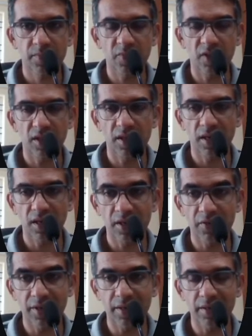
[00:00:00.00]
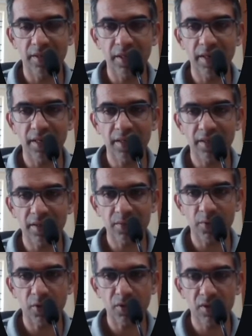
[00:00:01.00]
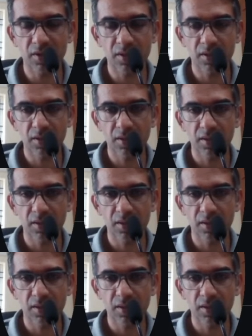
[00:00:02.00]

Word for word: whether it will even generate the response.